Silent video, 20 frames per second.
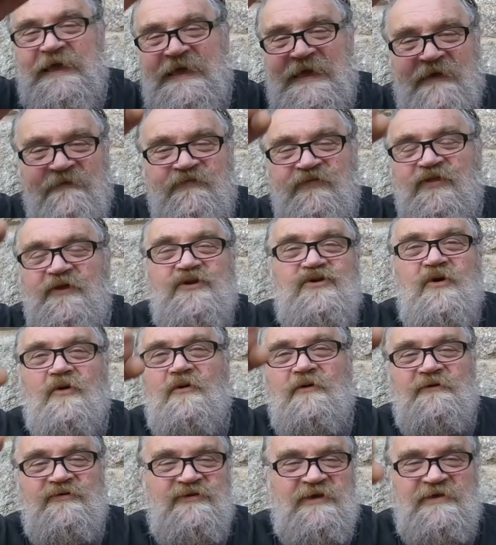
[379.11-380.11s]
give the
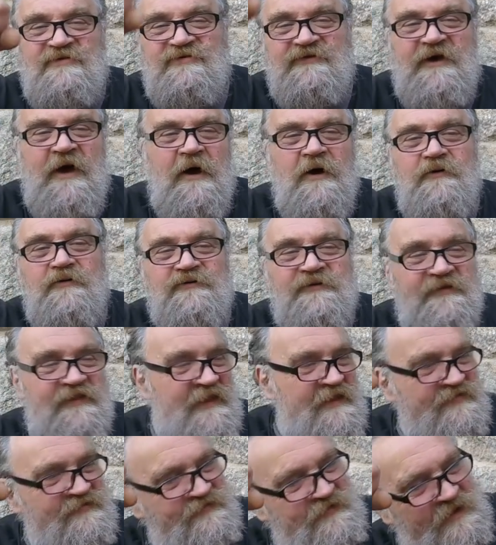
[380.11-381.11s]
dogs his coat and
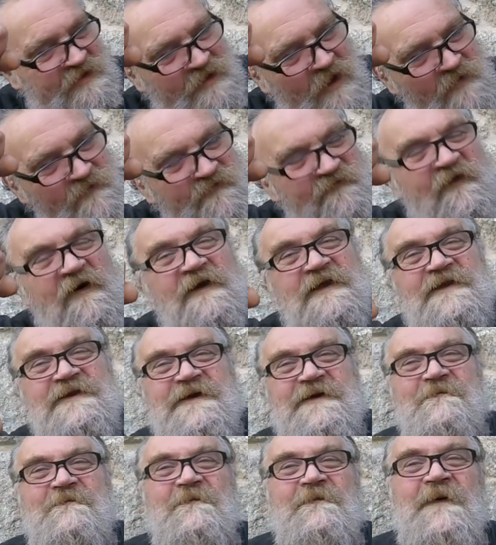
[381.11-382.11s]
then say, go find
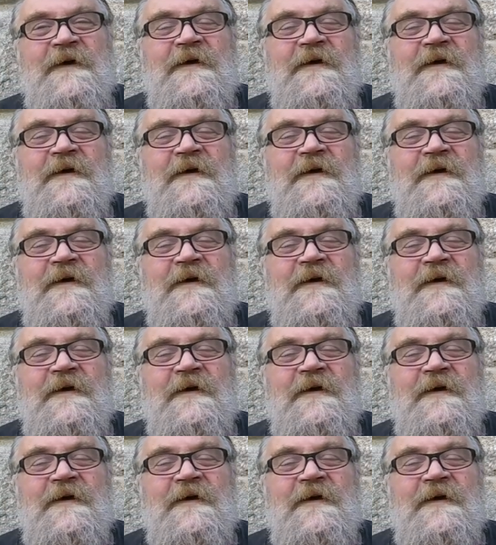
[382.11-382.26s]
him.